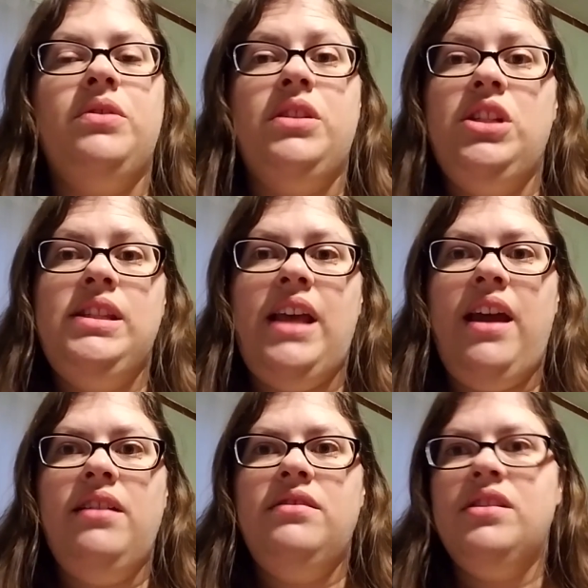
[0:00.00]
she
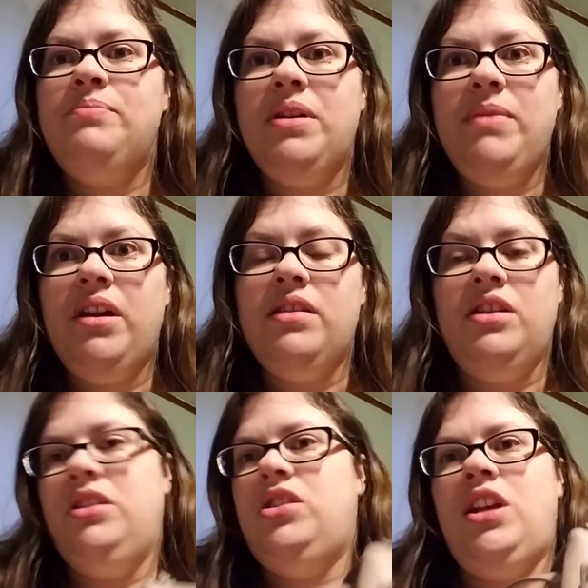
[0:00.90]
said, just
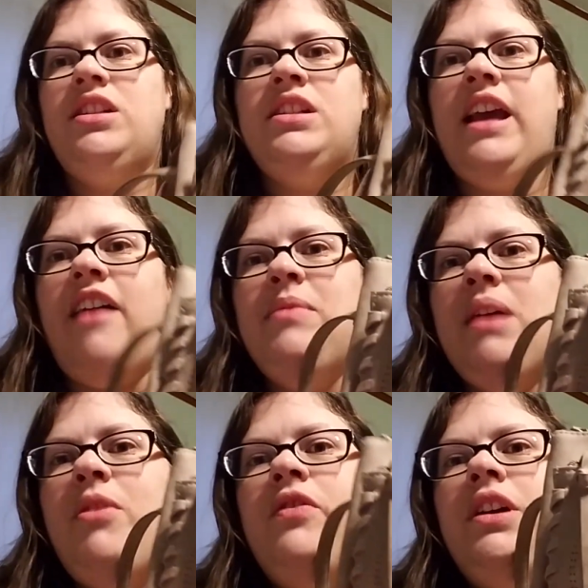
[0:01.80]
have me come
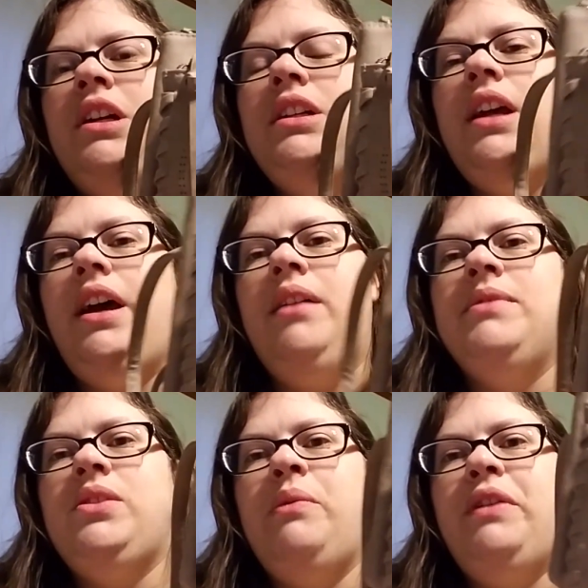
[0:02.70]
over.
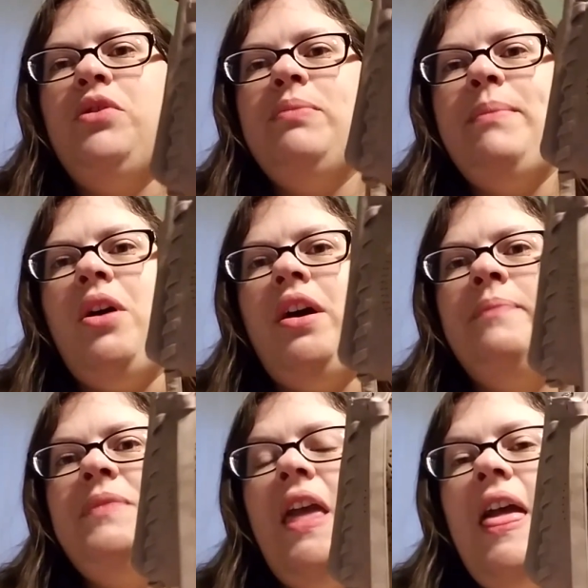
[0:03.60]
So I went over with my mom,
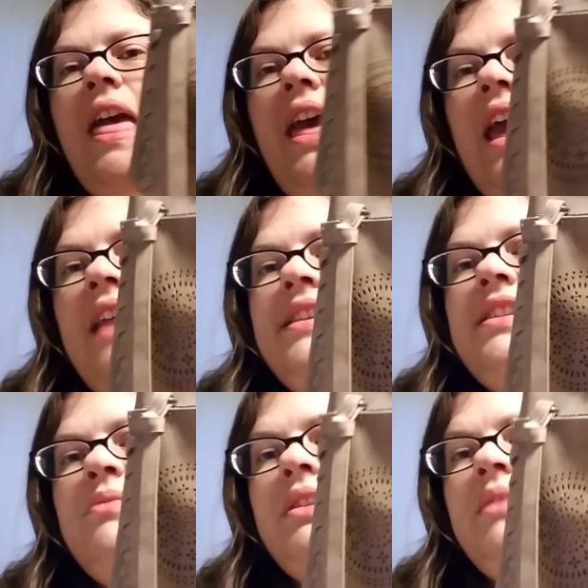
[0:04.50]
and this is
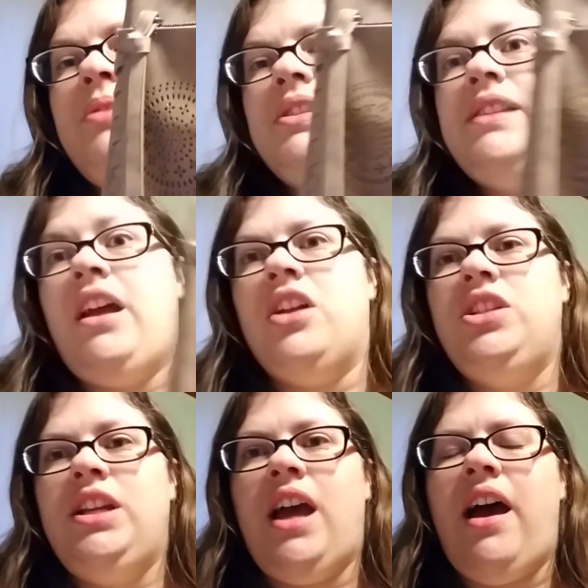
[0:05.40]
one of the purses I got.
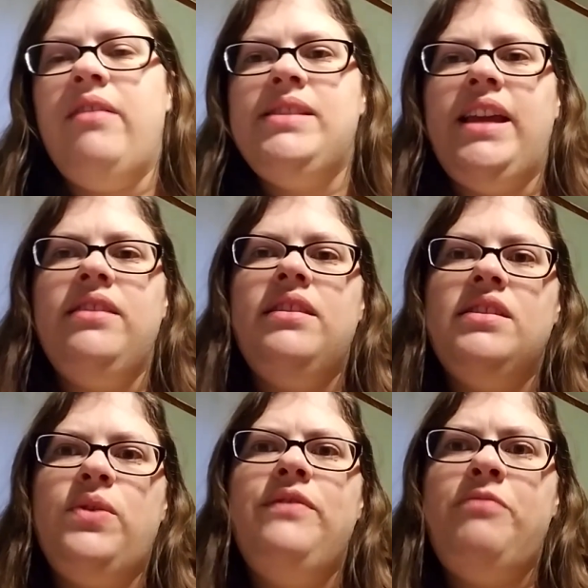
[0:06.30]
I was like, so
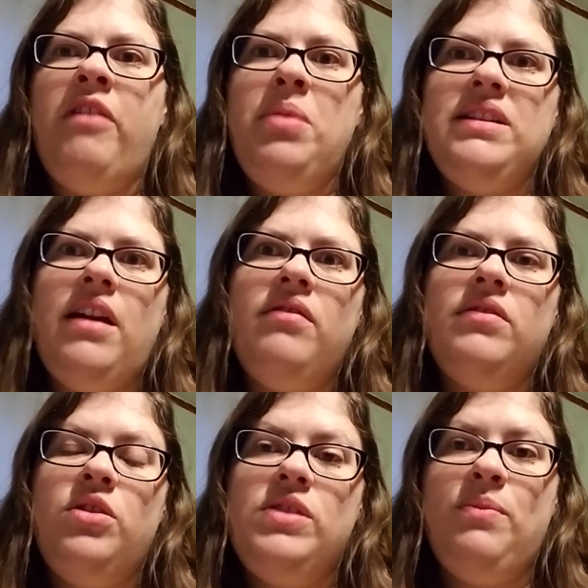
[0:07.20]
I picked out
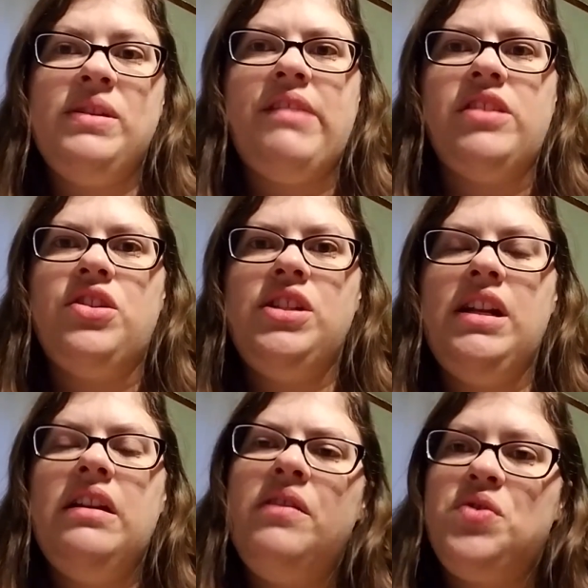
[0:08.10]
some ones I was interested in,
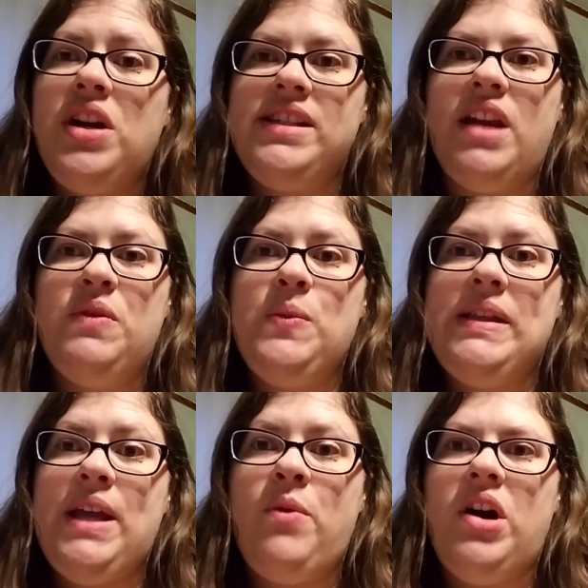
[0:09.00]
and I was trying to decide which ones
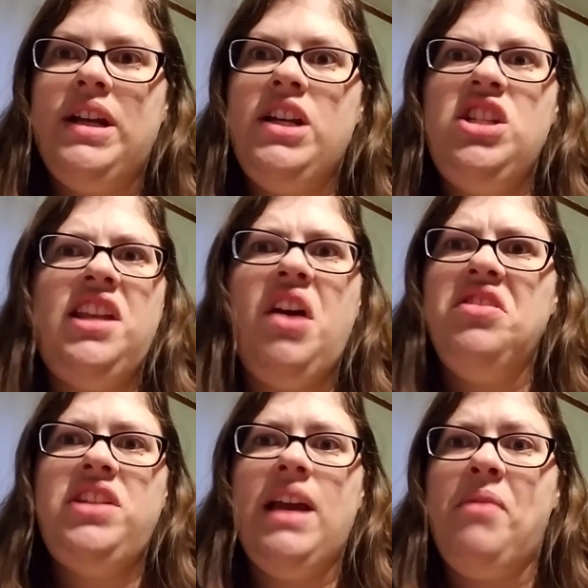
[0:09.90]
I wanted, and she's like, oh, just
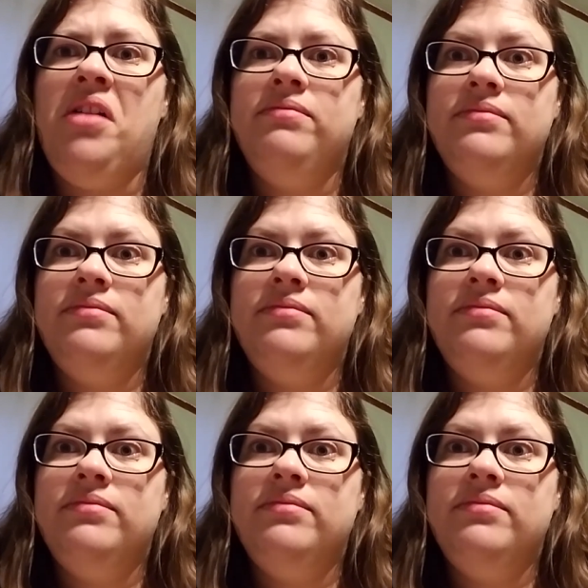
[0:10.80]
take them all.